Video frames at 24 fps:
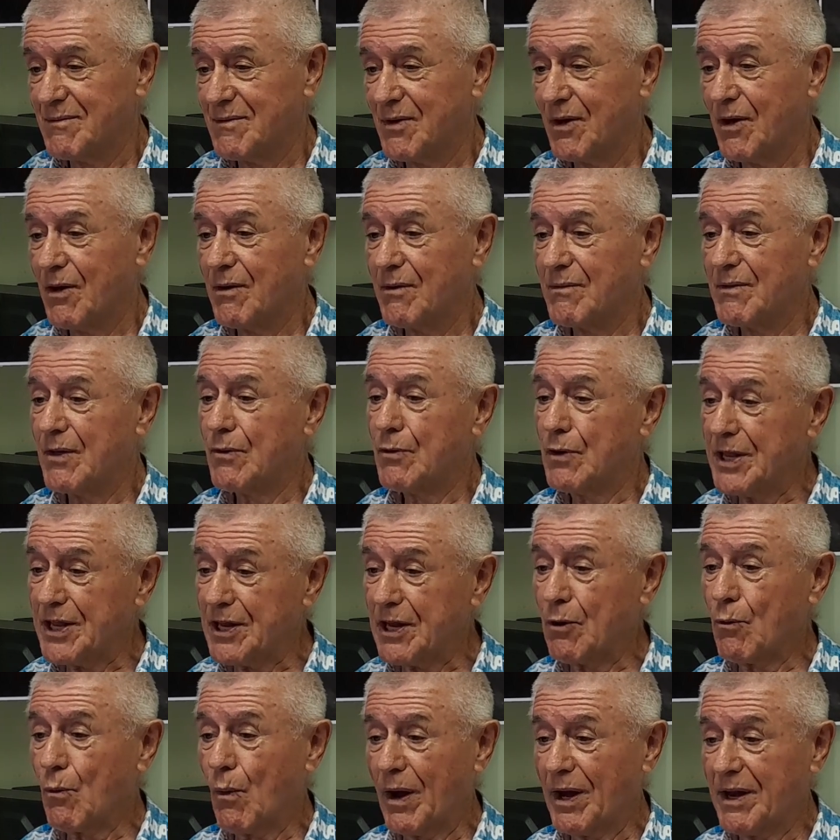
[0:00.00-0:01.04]
a
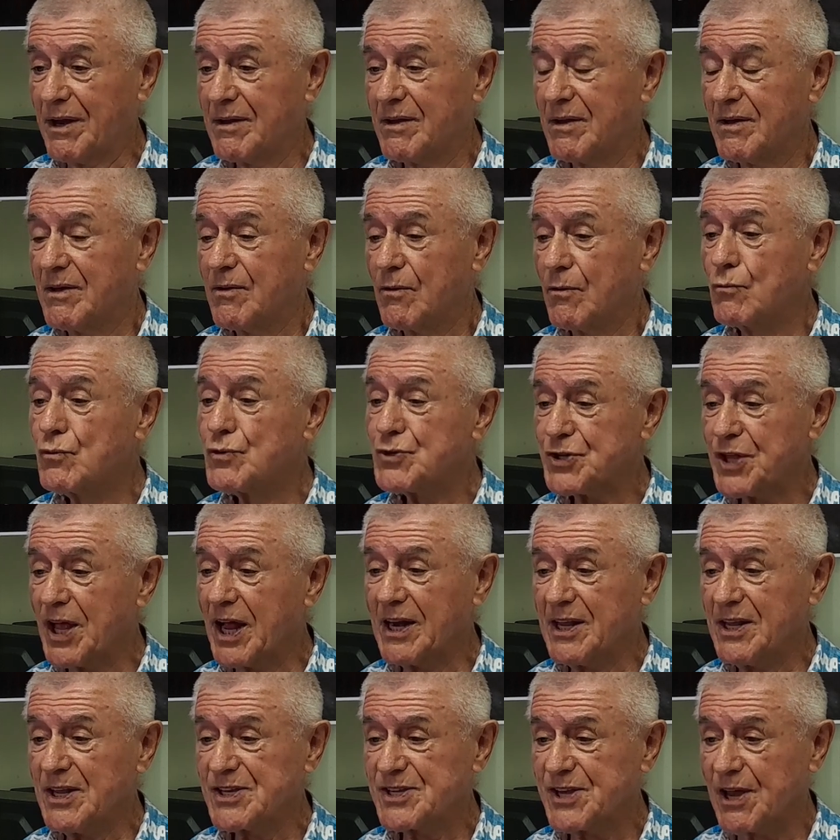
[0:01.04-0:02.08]
little one.
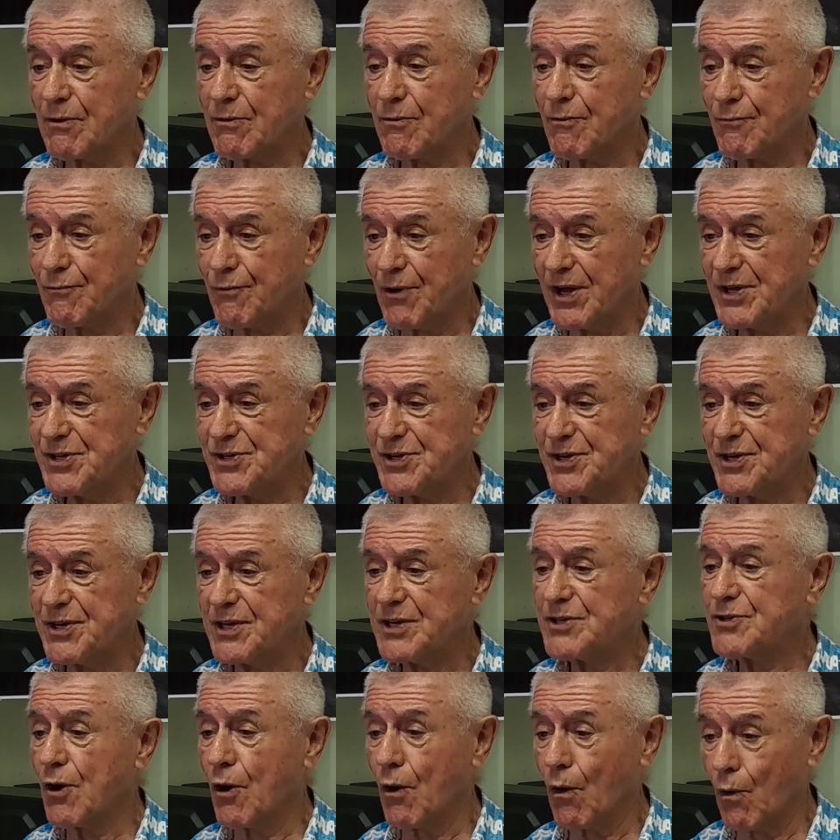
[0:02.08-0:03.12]
Lhoustalet in south of France,
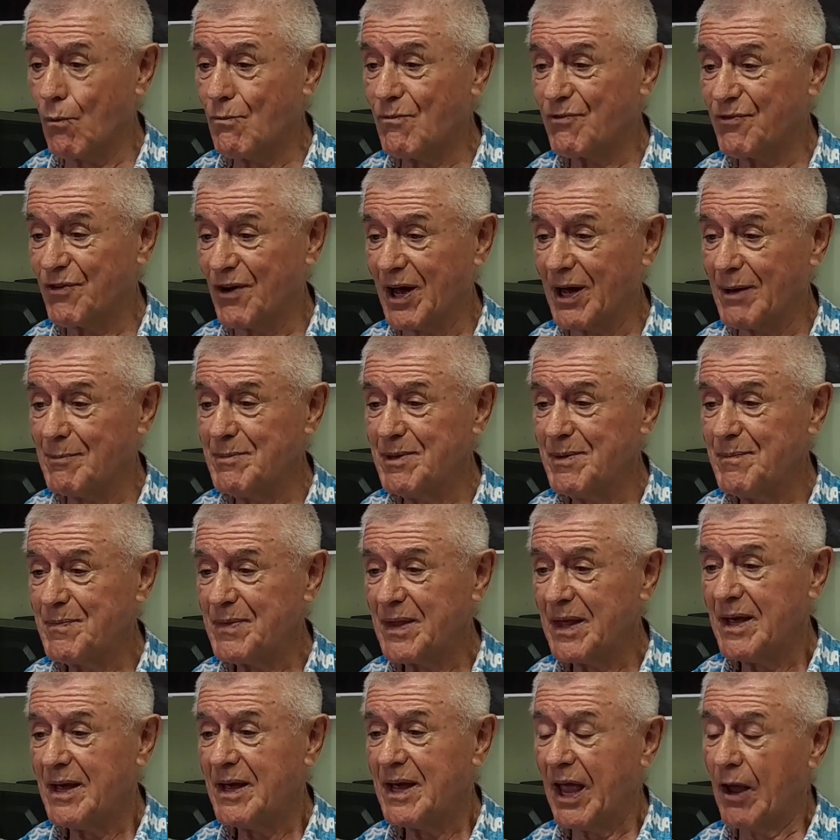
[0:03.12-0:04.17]
it's a home farm,
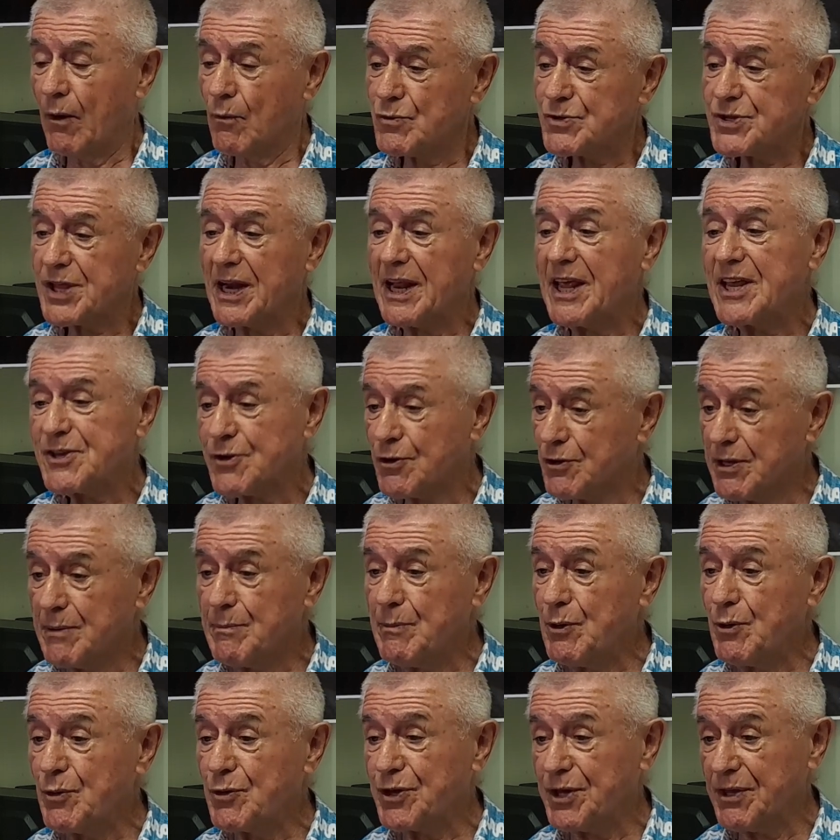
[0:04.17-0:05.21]
and Lhoustalet is a
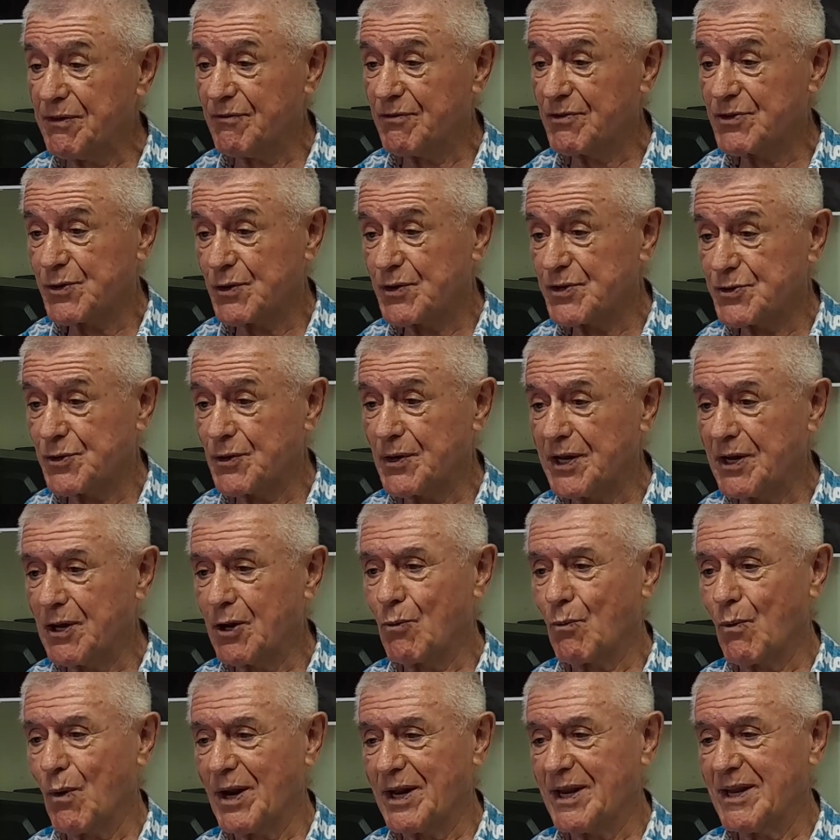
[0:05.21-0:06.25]
diminutive, so it's a
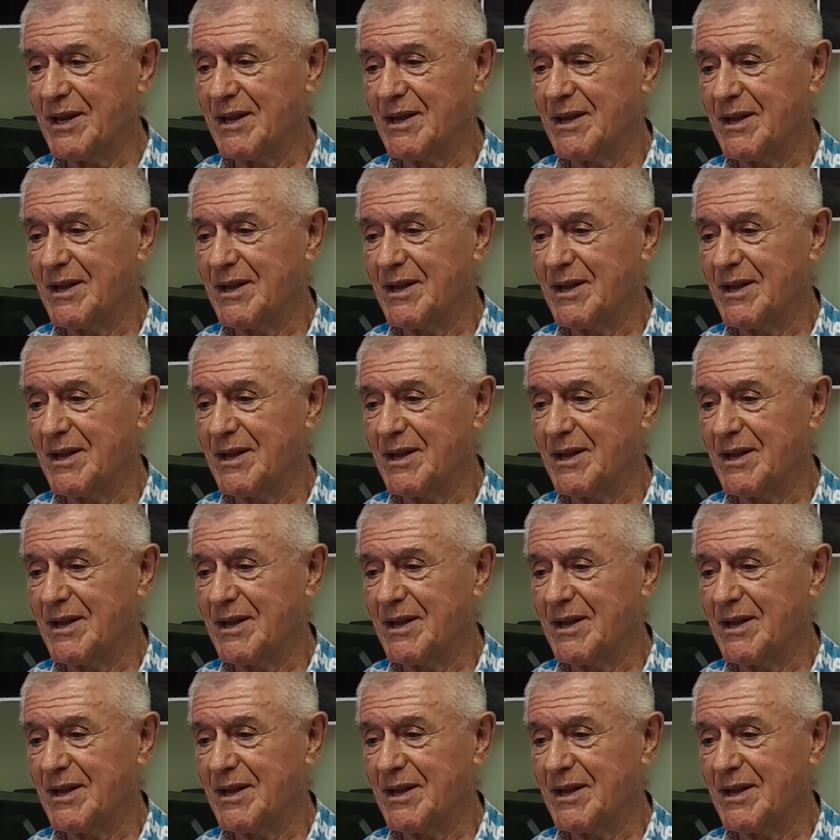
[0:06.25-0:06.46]
little one.